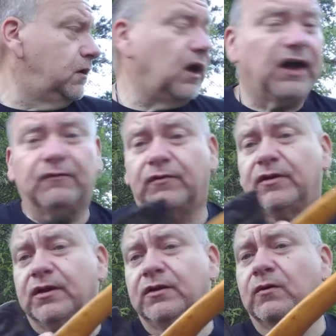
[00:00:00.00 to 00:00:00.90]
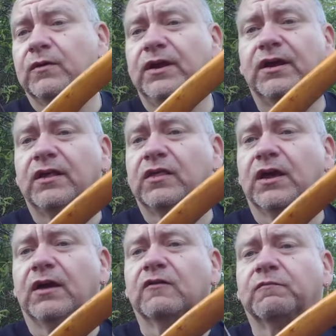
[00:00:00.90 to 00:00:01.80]
I really don't need
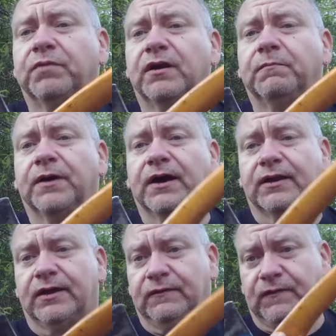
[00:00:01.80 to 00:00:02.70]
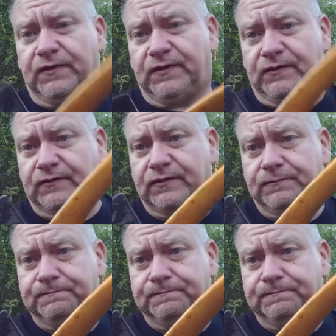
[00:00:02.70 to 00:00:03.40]
anything else but a pocket knife in this.